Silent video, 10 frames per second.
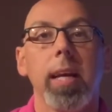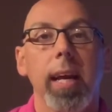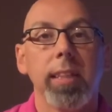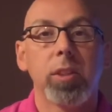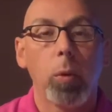
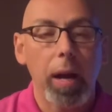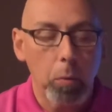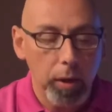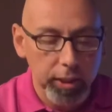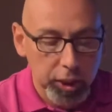And so I
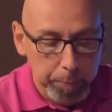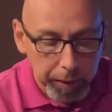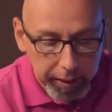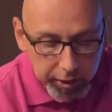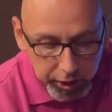want to
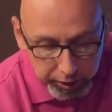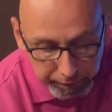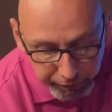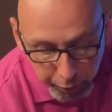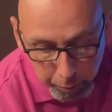spend just a
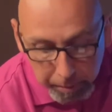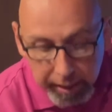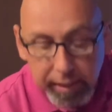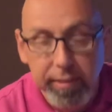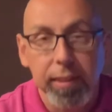few
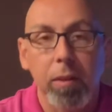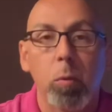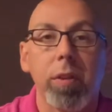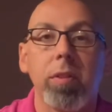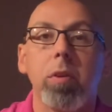minutes here
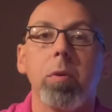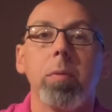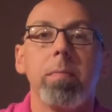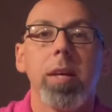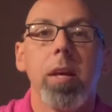with you
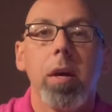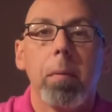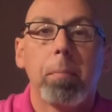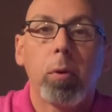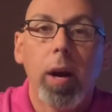
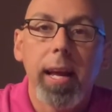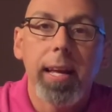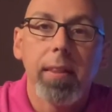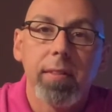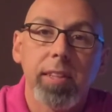
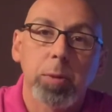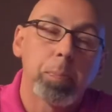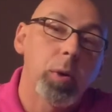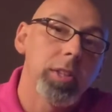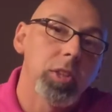praying this
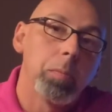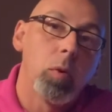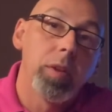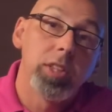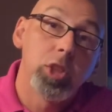principle
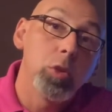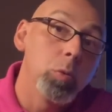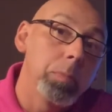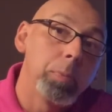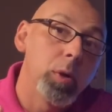that you
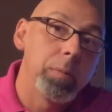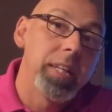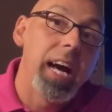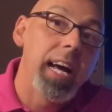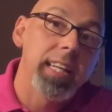would put
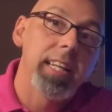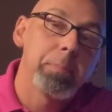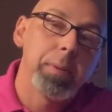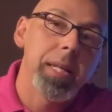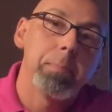godly
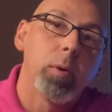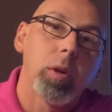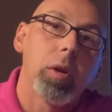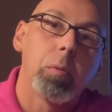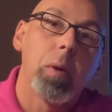
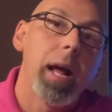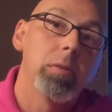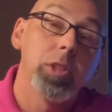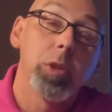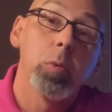people
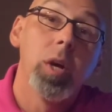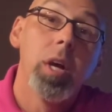around you,